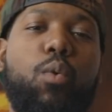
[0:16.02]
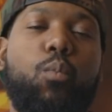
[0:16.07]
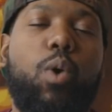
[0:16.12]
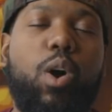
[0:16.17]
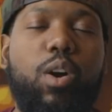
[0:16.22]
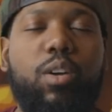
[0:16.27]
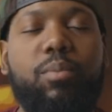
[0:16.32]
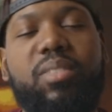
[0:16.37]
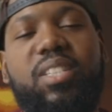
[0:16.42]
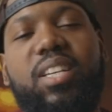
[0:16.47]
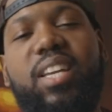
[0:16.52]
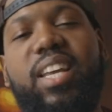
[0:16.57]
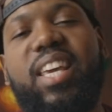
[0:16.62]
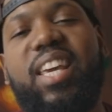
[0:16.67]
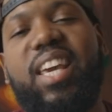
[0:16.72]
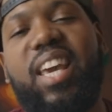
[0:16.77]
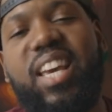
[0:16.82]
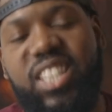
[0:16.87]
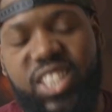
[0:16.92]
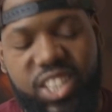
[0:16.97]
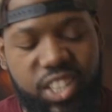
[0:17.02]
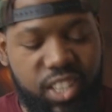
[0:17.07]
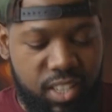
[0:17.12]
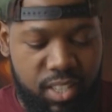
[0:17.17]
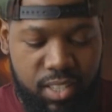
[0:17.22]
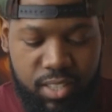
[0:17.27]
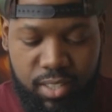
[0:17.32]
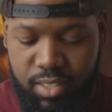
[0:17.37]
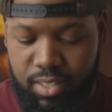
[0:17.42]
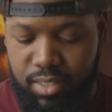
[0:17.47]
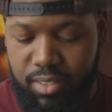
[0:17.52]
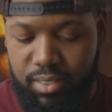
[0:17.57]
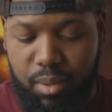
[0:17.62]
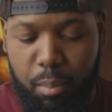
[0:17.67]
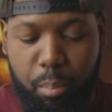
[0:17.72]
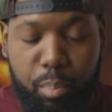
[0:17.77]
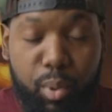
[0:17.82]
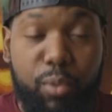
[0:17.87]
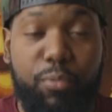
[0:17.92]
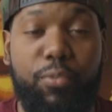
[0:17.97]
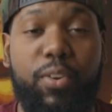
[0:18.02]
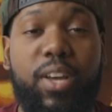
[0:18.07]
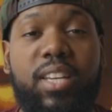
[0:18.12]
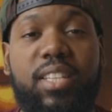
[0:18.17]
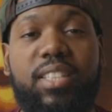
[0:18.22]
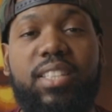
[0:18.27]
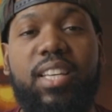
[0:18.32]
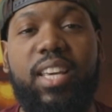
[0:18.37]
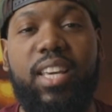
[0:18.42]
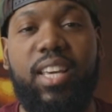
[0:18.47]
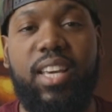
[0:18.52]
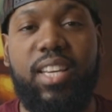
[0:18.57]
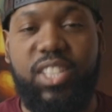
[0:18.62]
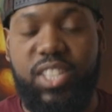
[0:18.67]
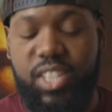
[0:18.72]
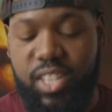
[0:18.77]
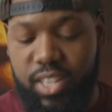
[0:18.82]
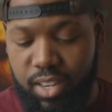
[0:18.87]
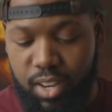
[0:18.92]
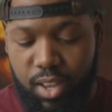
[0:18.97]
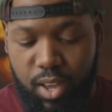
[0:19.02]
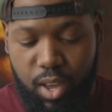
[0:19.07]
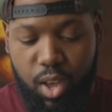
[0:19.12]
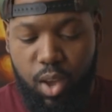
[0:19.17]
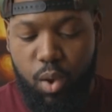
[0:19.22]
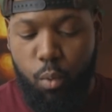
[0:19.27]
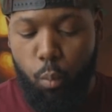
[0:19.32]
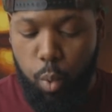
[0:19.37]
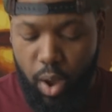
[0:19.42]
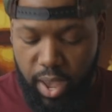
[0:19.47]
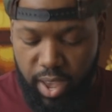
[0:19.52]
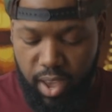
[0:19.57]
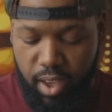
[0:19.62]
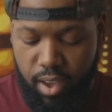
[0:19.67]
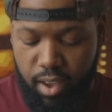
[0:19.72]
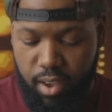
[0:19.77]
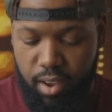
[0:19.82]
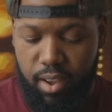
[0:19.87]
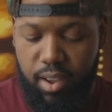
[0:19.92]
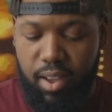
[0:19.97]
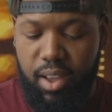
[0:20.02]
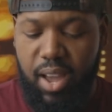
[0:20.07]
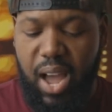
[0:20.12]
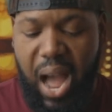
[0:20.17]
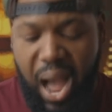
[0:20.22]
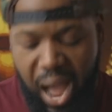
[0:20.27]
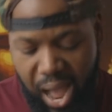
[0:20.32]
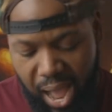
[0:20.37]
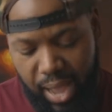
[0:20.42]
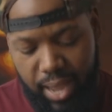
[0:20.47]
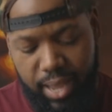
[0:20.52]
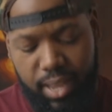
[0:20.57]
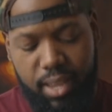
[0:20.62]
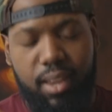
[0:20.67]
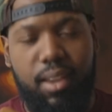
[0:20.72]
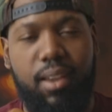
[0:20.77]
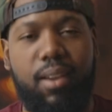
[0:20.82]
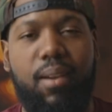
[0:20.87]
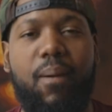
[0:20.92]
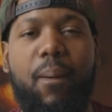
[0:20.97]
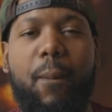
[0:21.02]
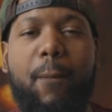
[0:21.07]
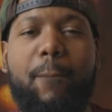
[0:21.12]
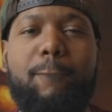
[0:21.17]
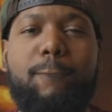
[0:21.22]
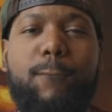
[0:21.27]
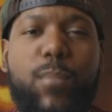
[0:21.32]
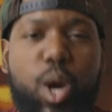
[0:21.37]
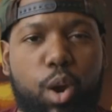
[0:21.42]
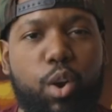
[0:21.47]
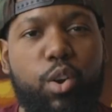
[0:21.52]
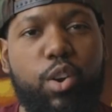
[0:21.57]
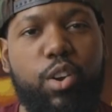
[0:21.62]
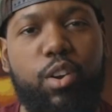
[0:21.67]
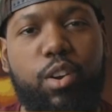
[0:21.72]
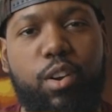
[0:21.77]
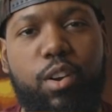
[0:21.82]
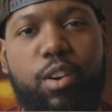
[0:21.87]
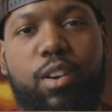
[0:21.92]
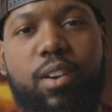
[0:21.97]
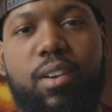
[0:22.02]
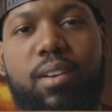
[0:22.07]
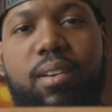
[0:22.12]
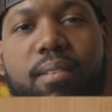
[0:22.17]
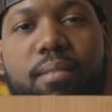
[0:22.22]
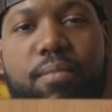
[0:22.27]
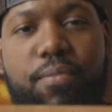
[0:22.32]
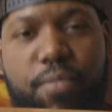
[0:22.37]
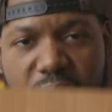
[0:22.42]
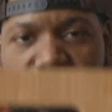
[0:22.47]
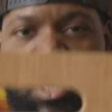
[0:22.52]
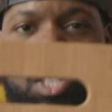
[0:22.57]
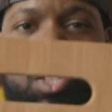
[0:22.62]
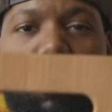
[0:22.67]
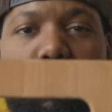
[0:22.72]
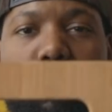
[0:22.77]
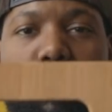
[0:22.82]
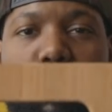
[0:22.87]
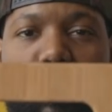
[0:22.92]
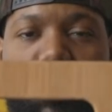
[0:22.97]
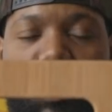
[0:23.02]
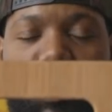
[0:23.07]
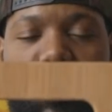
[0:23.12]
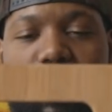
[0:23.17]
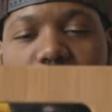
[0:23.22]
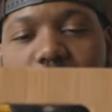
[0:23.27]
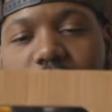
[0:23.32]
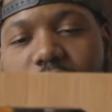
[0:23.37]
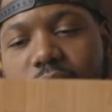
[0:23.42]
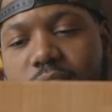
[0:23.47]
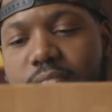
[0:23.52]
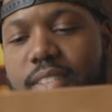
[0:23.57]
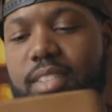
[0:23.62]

Welcome to the kitchen, the Built for Anything kitchen, where I murder vegetables.